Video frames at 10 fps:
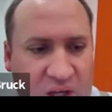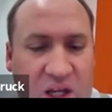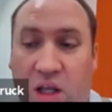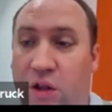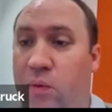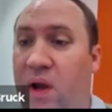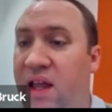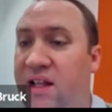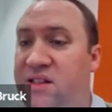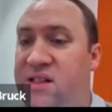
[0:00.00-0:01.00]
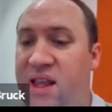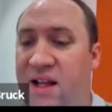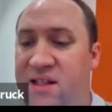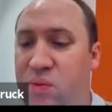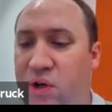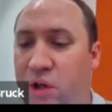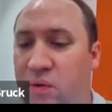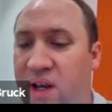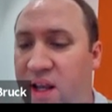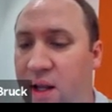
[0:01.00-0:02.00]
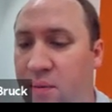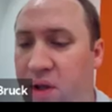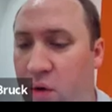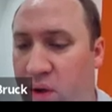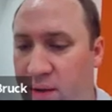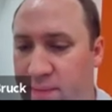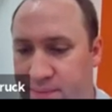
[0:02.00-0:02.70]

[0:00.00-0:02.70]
Either way, that's where you would end up going.